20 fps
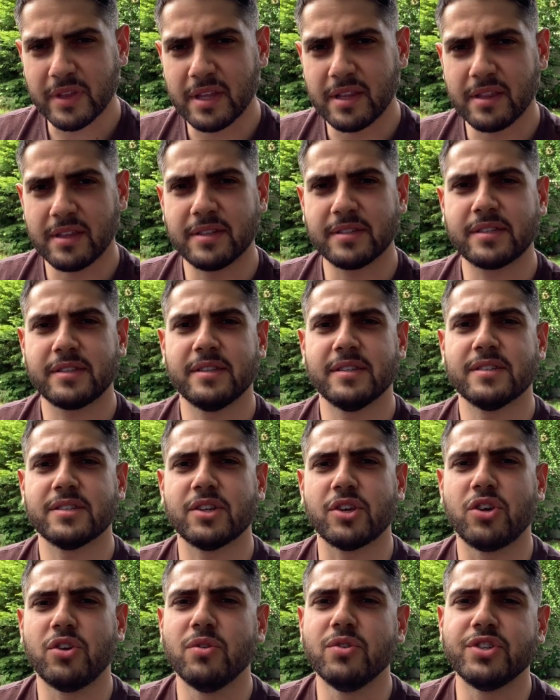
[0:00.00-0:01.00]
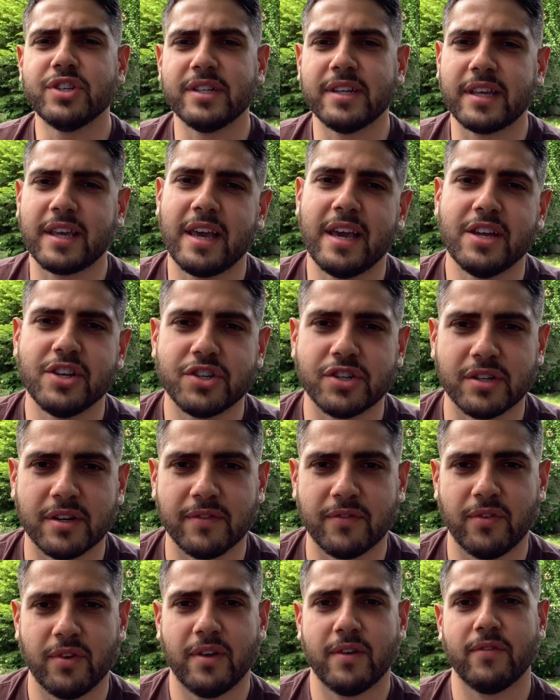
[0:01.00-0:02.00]
This is a huge indication
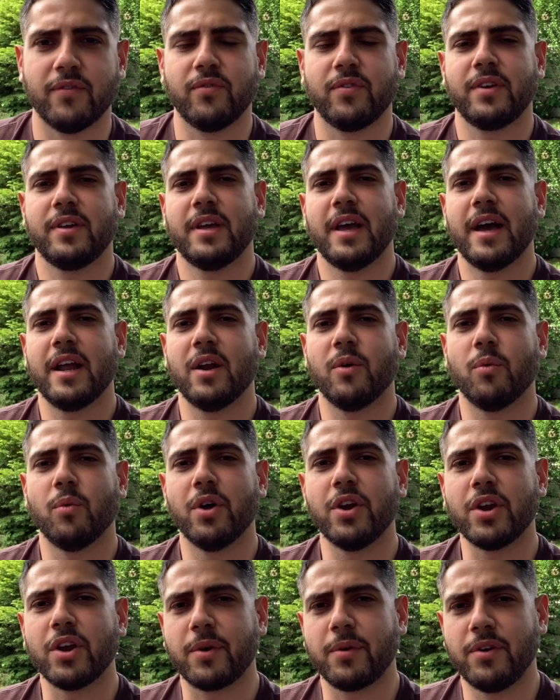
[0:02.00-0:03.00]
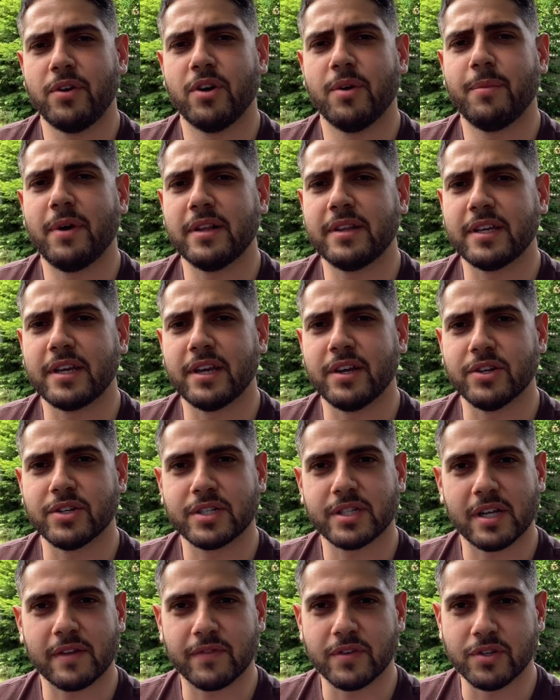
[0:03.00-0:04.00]
of kind of what you're about to get
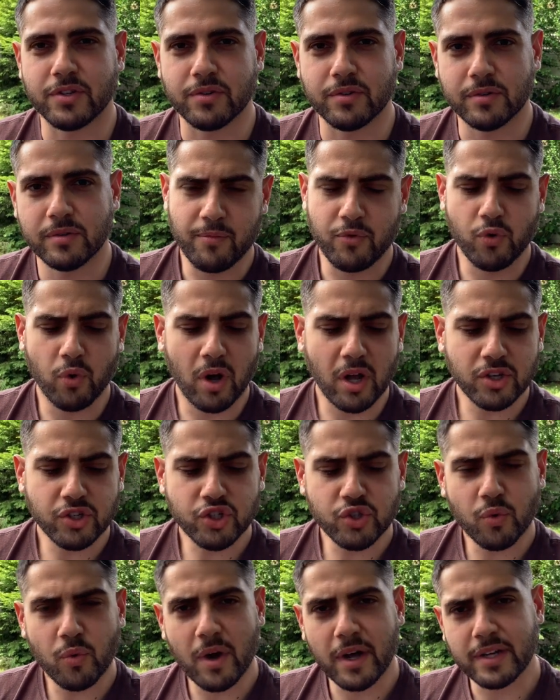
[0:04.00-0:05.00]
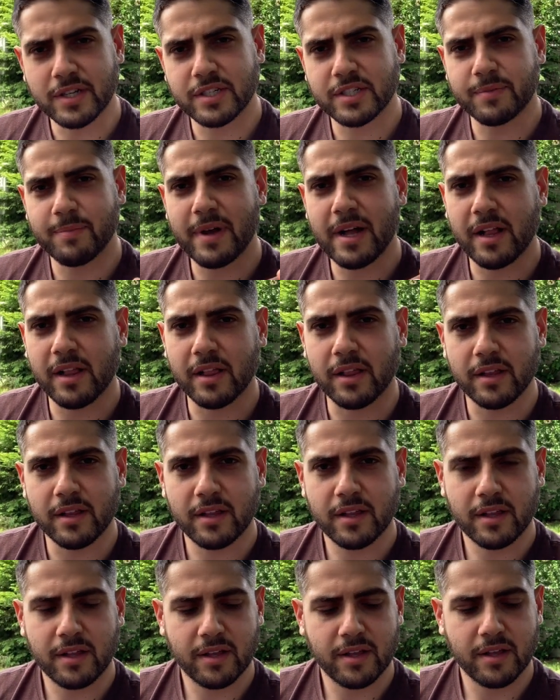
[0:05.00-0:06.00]
yourself into. You also want to smell
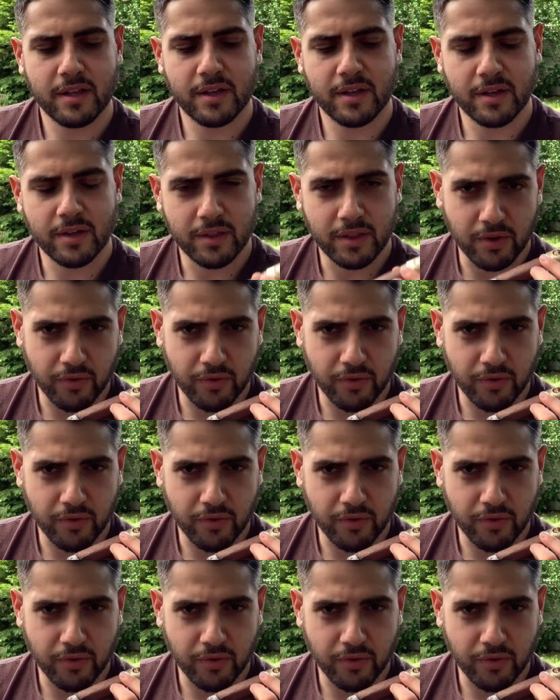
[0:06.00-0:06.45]
the